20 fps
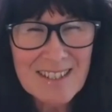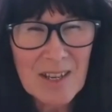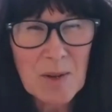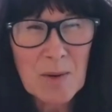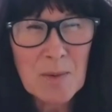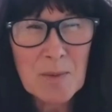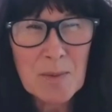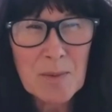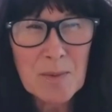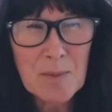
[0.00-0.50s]

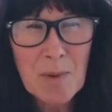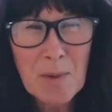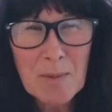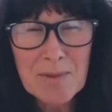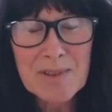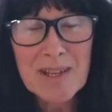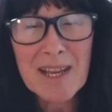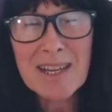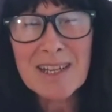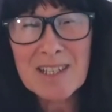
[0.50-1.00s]
So
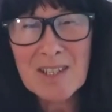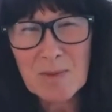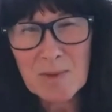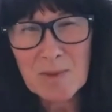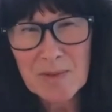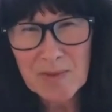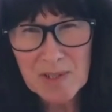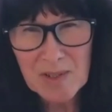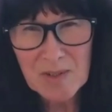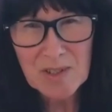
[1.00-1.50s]
what we've done is
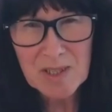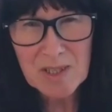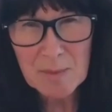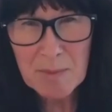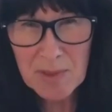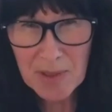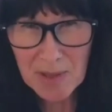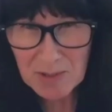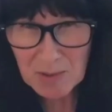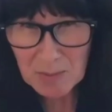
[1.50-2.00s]
we've used
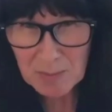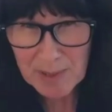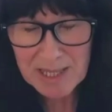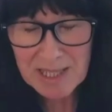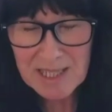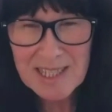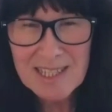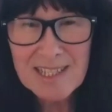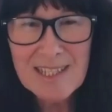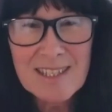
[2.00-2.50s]
some of those
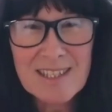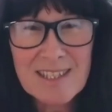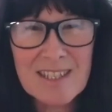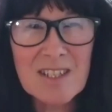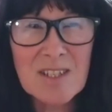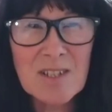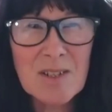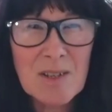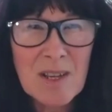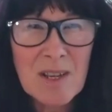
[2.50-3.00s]
pictures
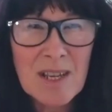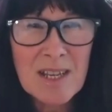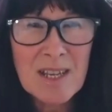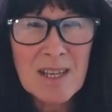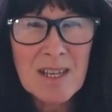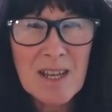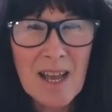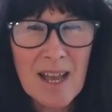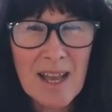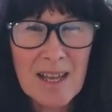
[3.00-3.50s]
to
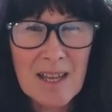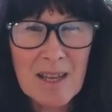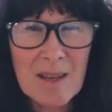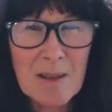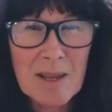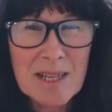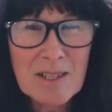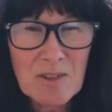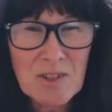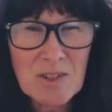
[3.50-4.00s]

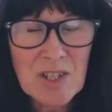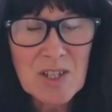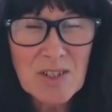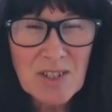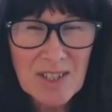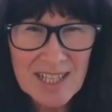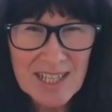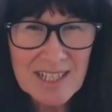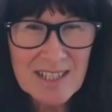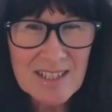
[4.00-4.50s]

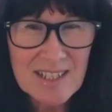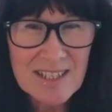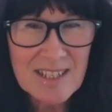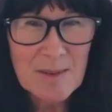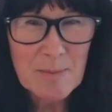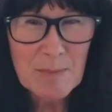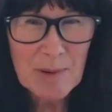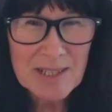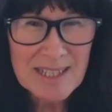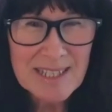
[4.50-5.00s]
introduce it into
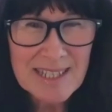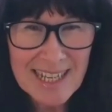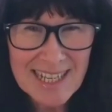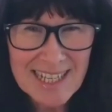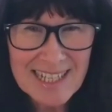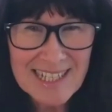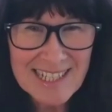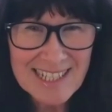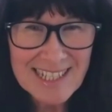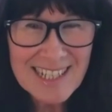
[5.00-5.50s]
the
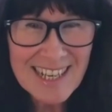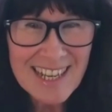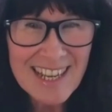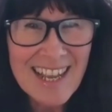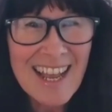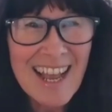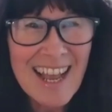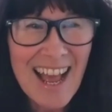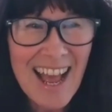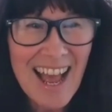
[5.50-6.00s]
presentation,
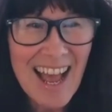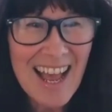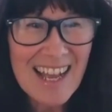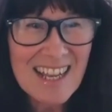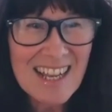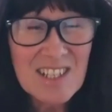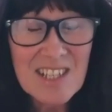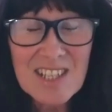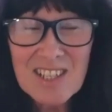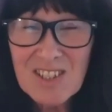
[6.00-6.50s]

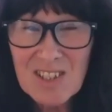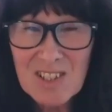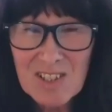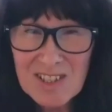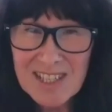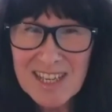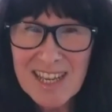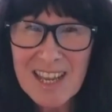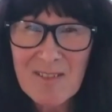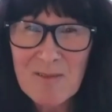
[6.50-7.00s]

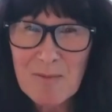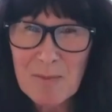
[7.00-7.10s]
just to give